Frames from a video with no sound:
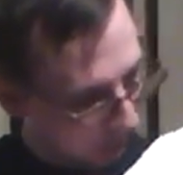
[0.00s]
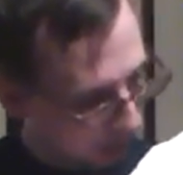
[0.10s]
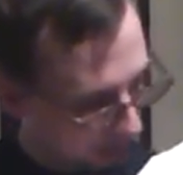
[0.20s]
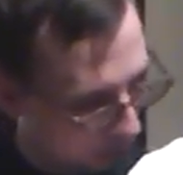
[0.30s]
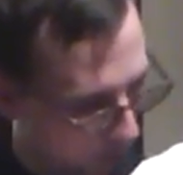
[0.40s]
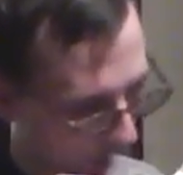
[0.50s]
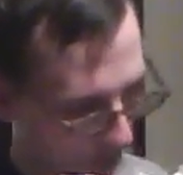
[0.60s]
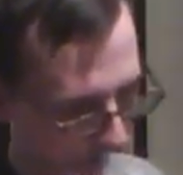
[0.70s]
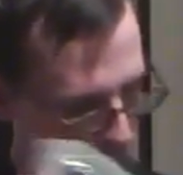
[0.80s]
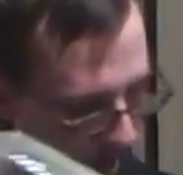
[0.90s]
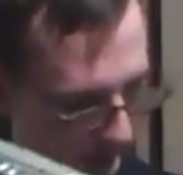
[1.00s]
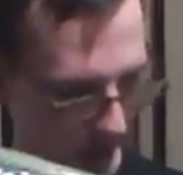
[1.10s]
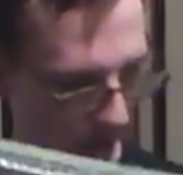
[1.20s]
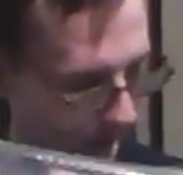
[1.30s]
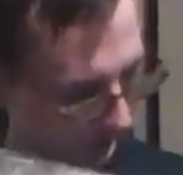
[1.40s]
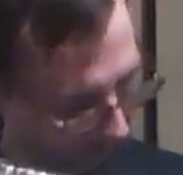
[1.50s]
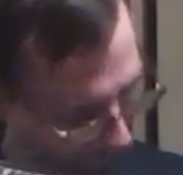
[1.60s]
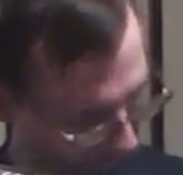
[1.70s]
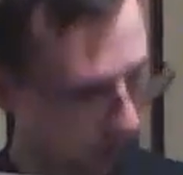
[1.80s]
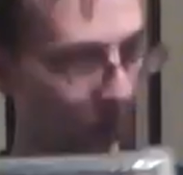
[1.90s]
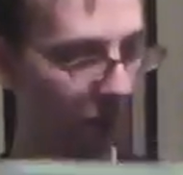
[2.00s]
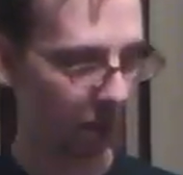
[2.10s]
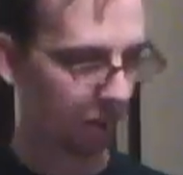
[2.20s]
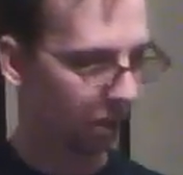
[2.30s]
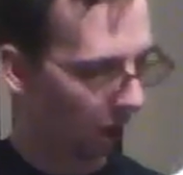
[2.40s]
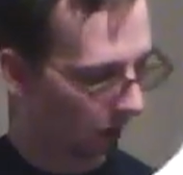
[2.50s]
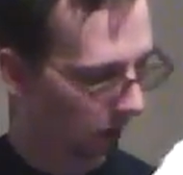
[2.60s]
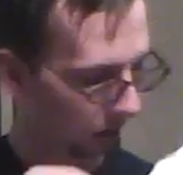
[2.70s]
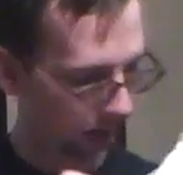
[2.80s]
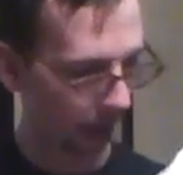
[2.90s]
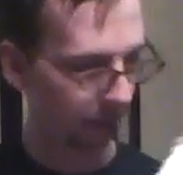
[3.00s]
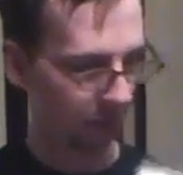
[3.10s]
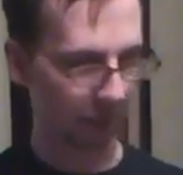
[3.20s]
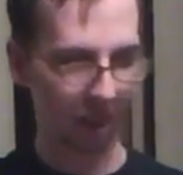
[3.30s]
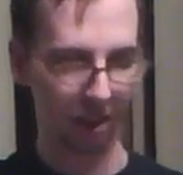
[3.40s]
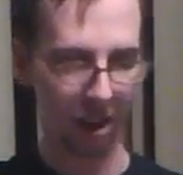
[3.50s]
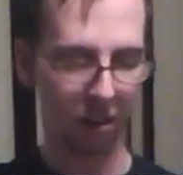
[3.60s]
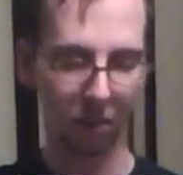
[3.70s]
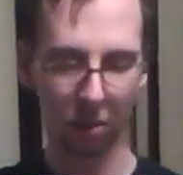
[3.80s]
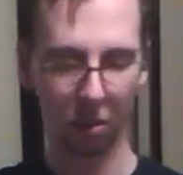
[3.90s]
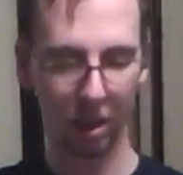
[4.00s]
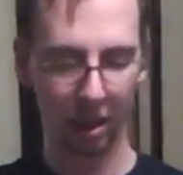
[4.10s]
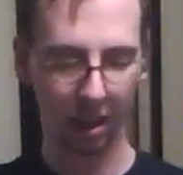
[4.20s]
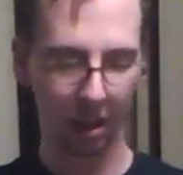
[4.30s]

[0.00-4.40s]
I don't. Oh wait, let's see. Oh, there is a note. Okay, set that down real quick.